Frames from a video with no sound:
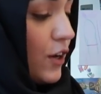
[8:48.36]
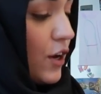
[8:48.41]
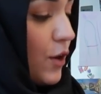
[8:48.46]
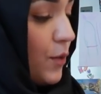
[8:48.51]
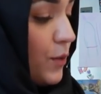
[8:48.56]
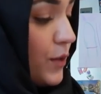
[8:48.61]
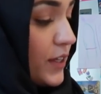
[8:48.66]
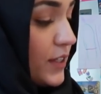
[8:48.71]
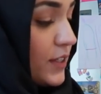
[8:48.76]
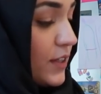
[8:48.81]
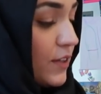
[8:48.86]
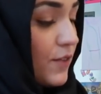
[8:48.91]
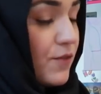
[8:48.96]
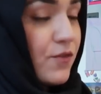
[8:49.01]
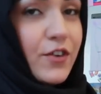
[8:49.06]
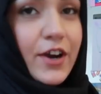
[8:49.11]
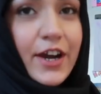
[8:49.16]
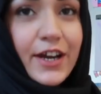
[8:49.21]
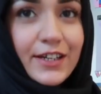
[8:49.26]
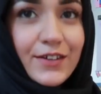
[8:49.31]
got were southern
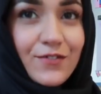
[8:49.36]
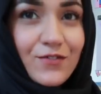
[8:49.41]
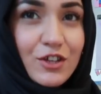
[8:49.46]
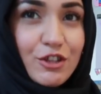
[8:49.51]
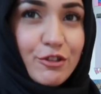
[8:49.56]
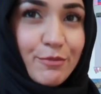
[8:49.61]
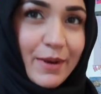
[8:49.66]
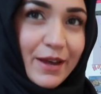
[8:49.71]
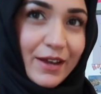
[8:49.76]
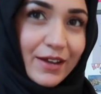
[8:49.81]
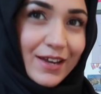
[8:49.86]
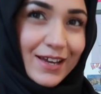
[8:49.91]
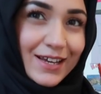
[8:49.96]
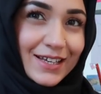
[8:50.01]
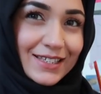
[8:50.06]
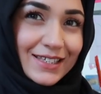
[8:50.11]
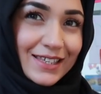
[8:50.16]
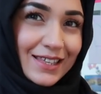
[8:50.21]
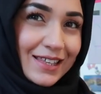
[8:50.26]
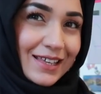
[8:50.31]
fried fish
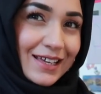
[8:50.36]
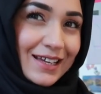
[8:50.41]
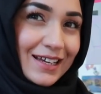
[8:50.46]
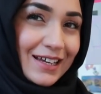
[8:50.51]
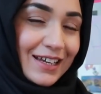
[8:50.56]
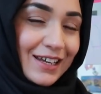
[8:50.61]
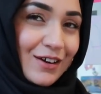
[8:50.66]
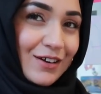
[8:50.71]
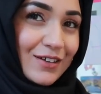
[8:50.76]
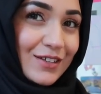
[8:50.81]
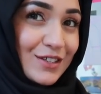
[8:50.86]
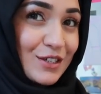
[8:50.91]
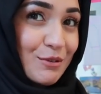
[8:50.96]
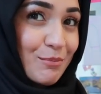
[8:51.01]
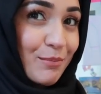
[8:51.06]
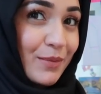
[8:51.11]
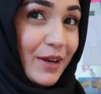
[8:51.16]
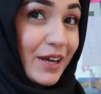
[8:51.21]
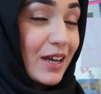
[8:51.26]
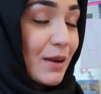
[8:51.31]
burgers. I got
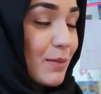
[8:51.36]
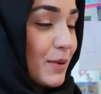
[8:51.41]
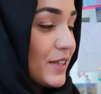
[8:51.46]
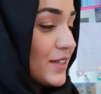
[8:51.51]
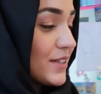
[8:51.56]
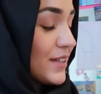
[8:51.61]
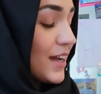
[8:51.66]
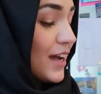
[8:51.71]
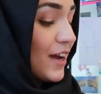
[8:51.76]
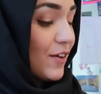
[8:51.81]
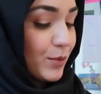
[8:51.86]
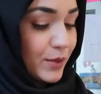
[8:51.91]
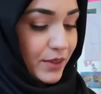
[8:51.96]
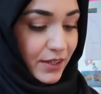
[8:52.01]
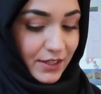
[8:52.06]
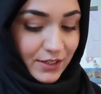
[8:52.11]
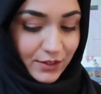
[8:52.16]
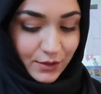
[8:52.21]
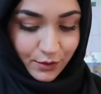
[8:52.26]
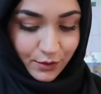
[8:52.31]
some burger buns to have with this